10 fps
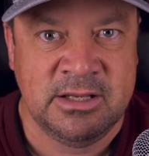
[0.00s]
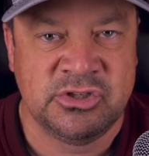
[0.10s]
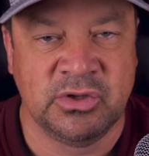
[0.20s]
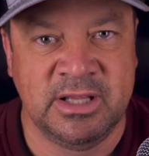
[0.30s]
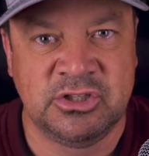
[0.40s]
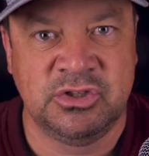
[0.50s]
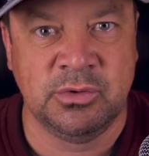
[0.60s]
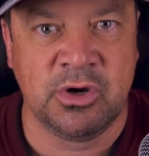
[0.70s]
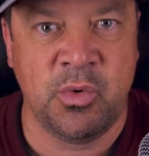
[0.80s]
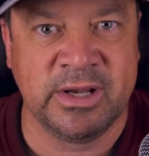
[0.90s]
So let's
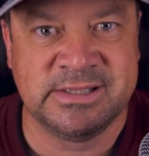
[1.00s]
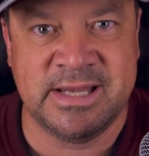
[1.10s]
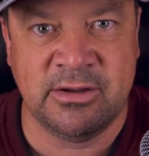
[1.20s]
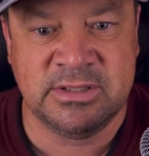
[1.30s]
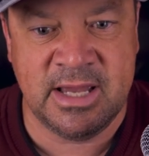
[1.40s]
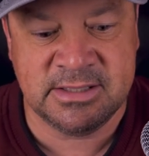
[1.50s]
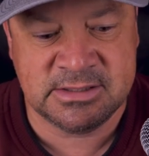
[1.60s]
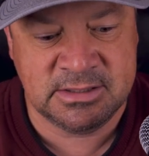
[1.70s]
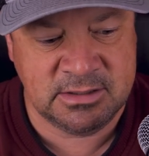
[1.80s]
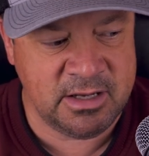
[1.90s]
do a quick sound test